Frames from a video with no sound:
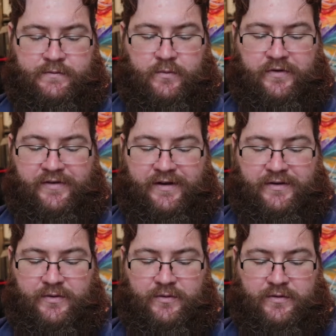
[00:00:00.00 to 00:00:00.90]
Winston
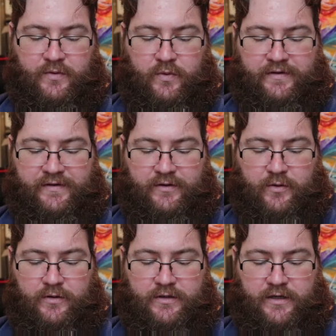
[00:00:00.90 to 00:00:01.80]
& Newton
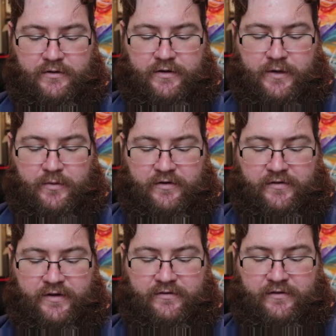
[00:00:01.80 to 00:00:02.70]
Oil Color No.
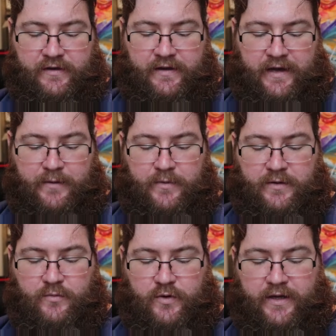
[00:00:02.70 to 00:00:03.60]
6
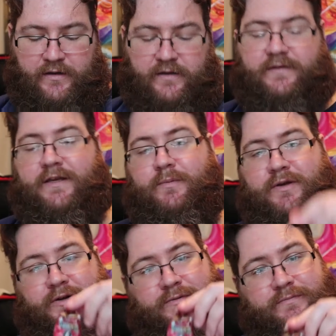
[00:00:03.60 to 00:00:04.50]
Cadmium Red Deep
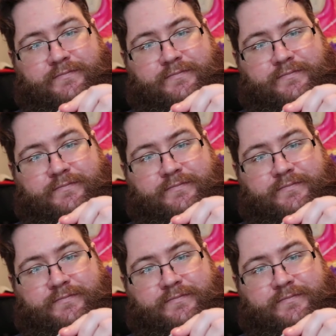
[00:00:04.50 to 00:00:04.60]
Hue.